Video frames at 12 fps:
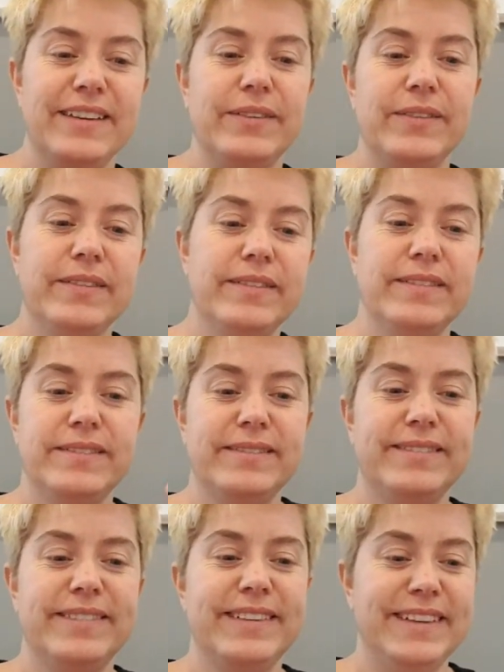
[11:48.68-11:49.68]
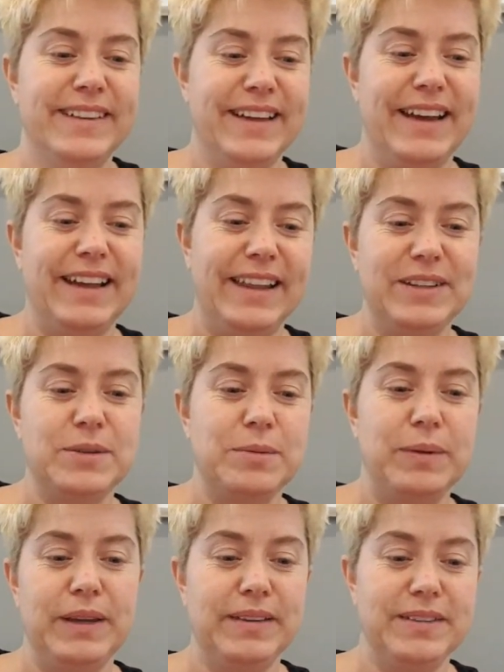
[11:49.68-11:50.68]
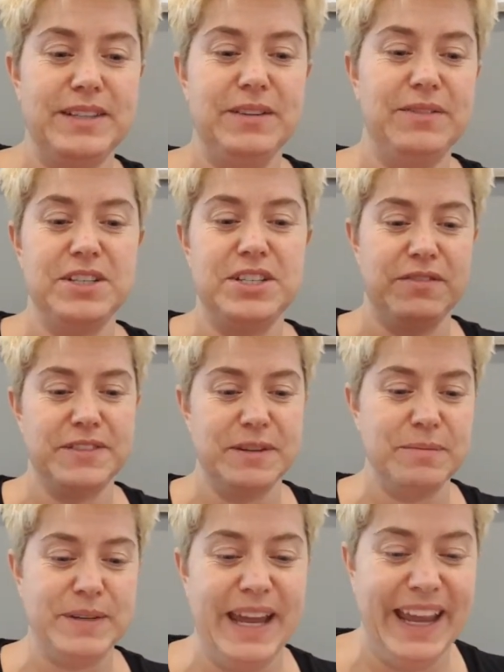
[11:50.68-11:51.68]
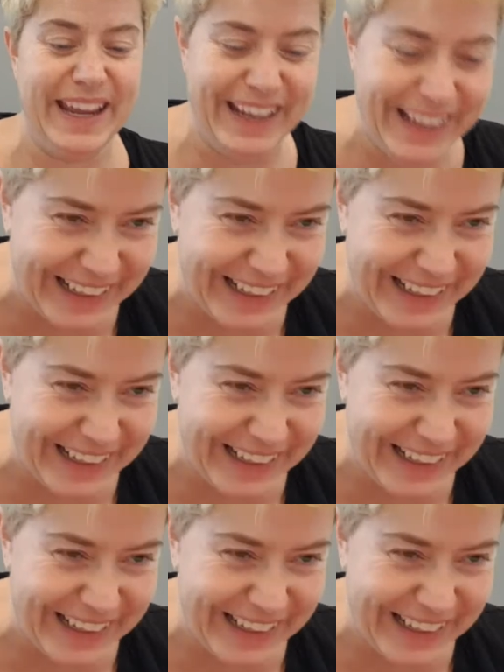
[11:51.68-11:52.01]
you know, I like to be a TV chef someday.